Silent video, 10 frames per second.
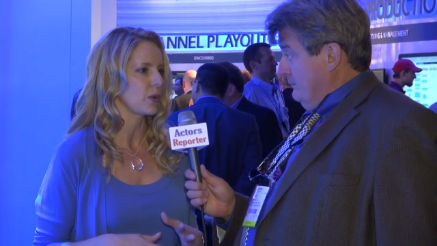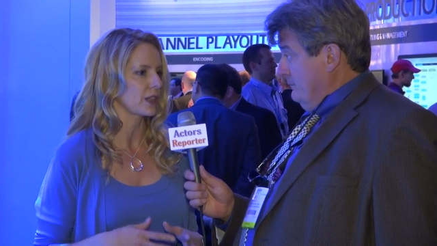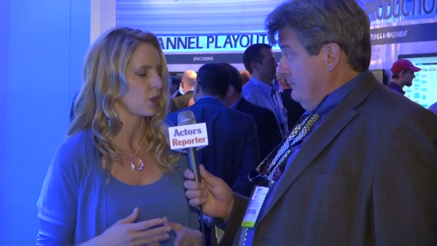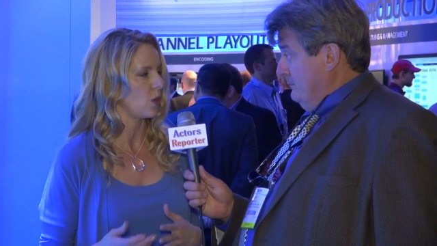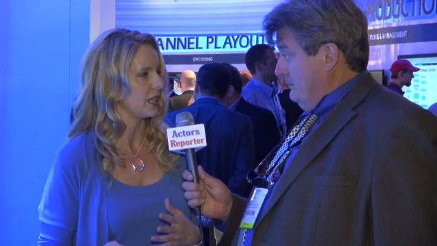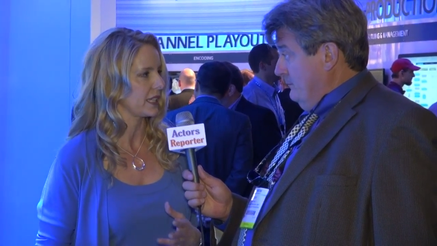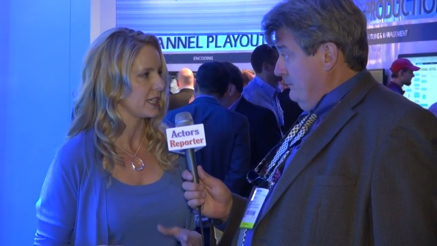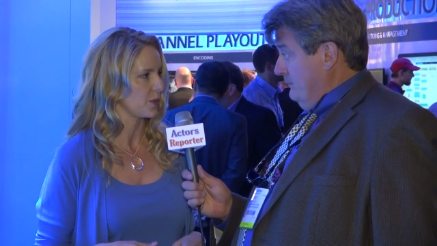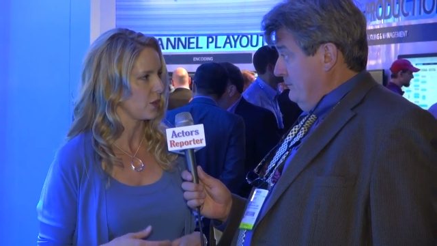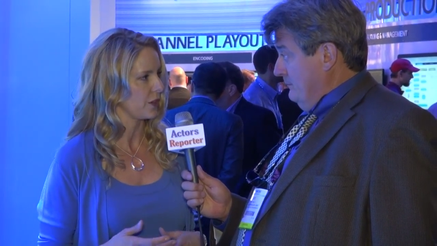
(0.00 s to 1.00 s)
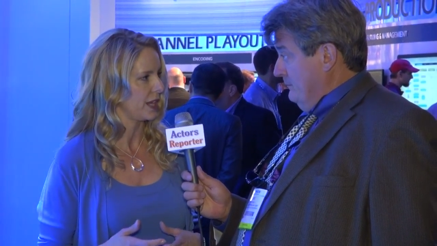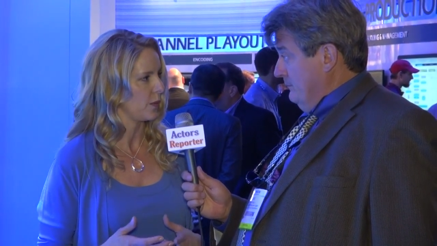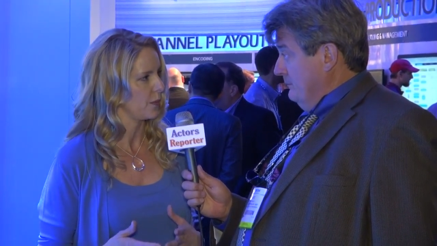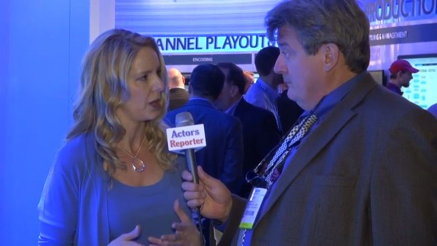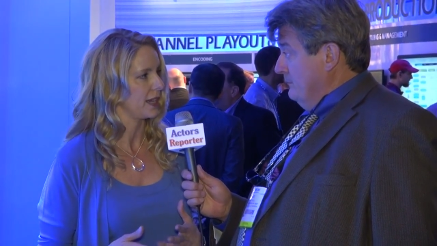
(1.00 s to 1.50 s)
Speaker 1: what the qualities were
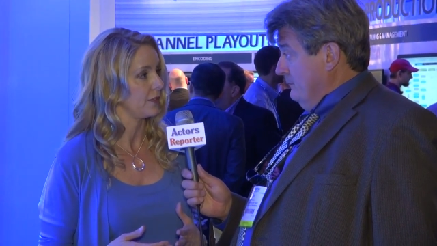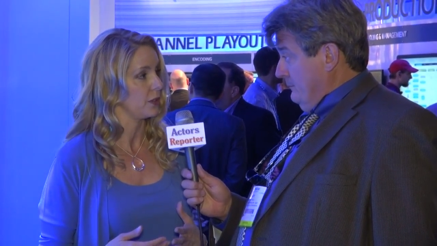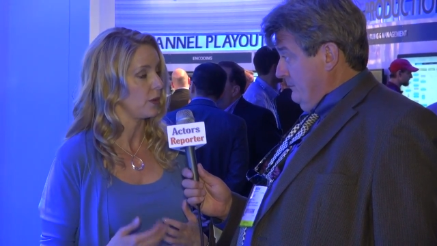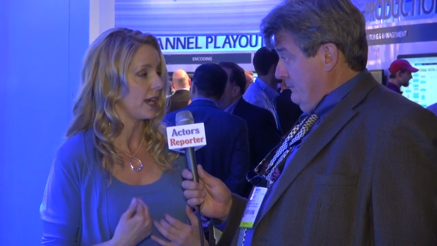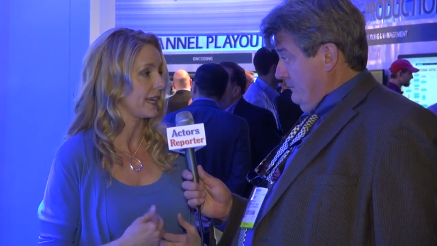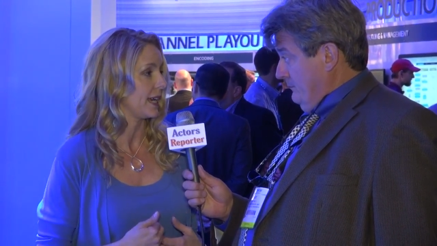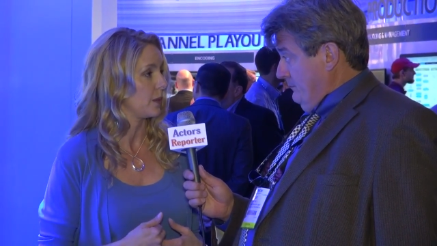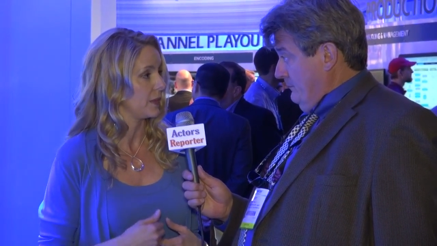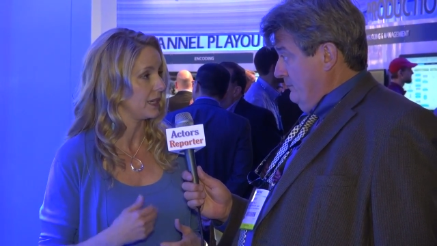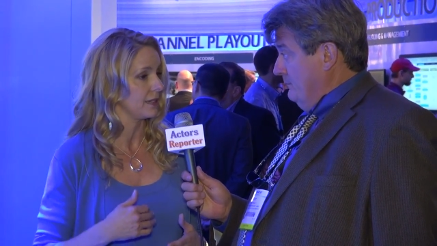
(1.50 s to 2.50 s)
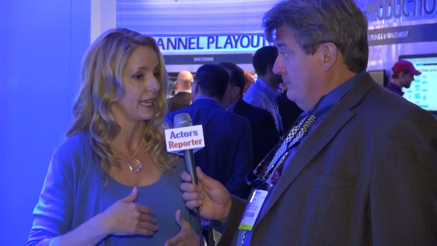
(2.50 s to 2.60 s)
that were part of who I am and,